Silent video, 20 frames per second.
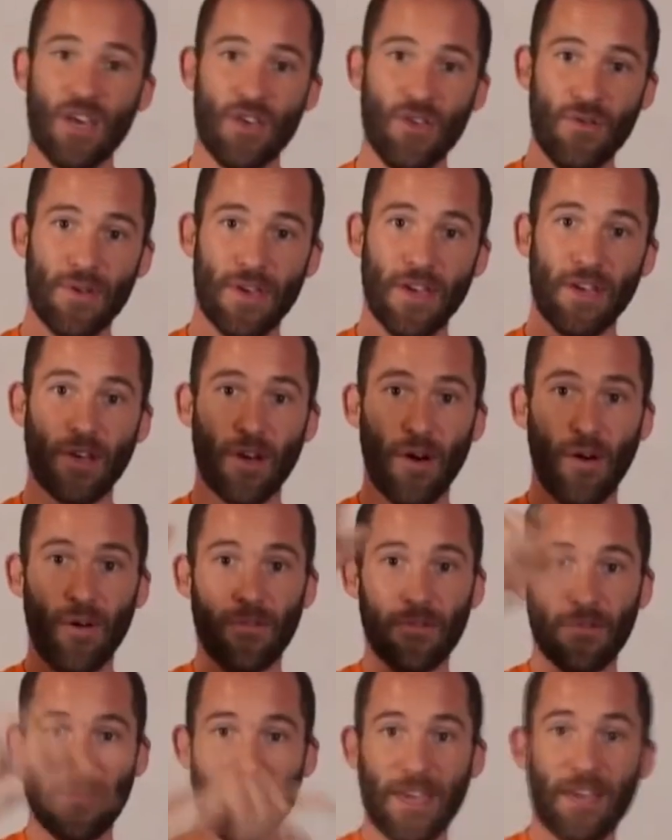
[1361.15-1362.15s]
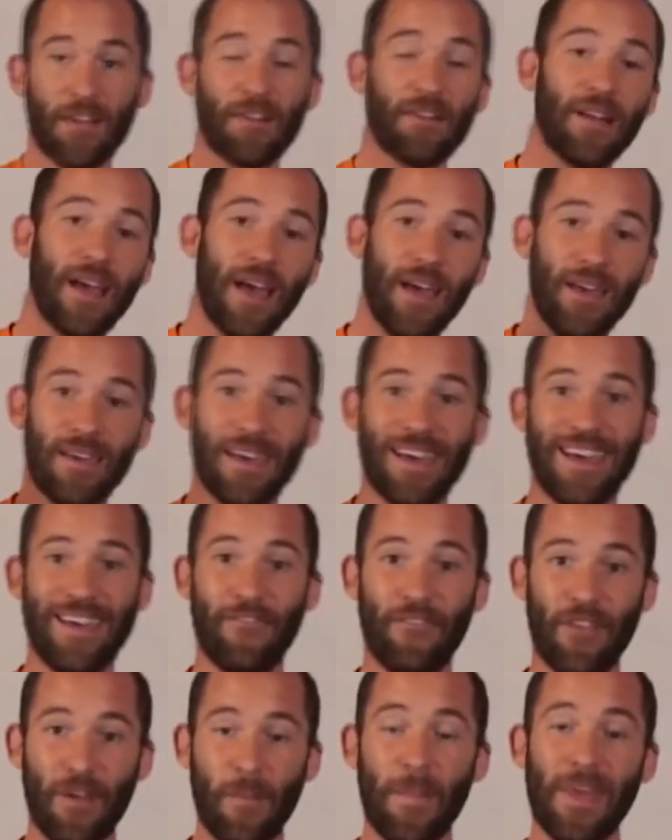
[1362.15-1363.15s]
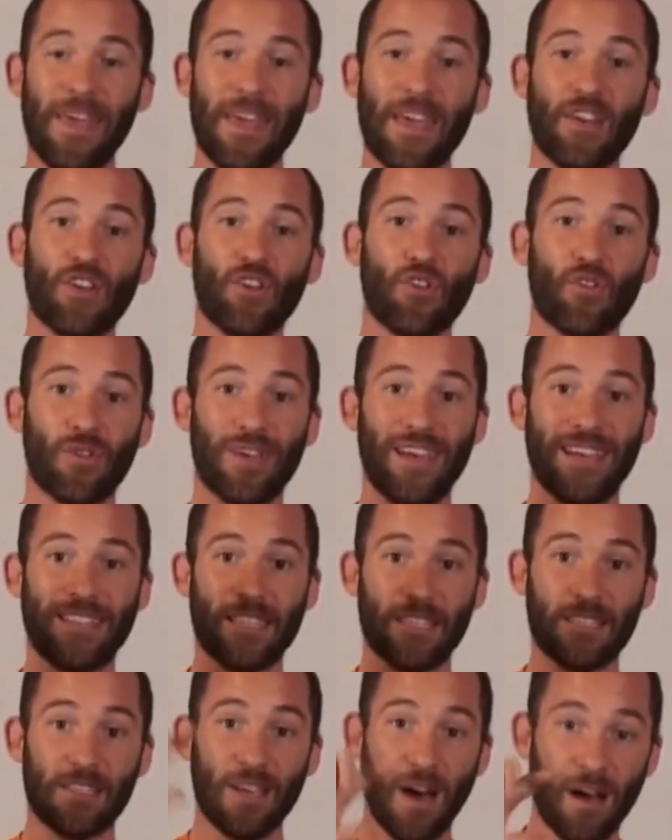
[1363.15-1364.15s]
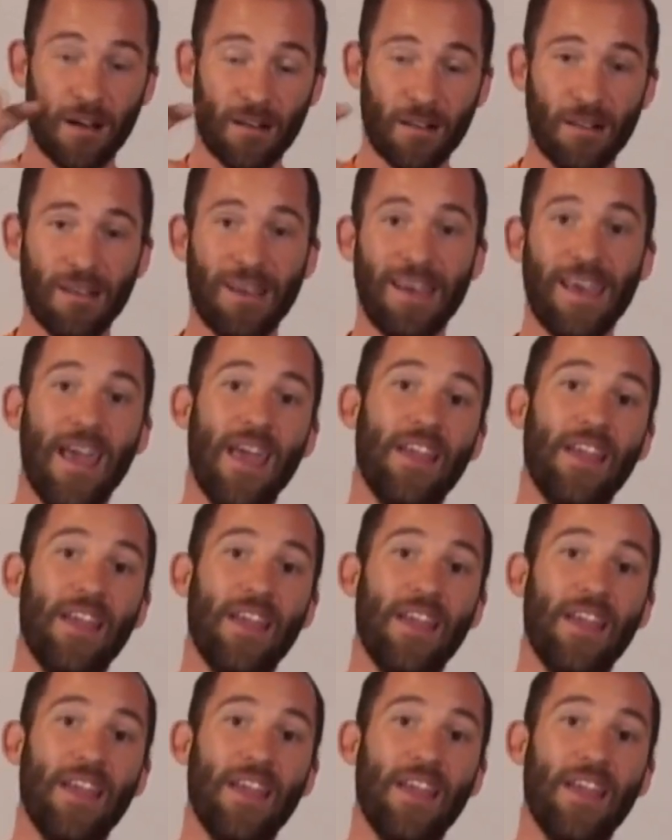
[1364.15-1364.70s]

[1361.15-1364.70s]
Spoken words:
you can go through the internet, VPN creates a tunnel,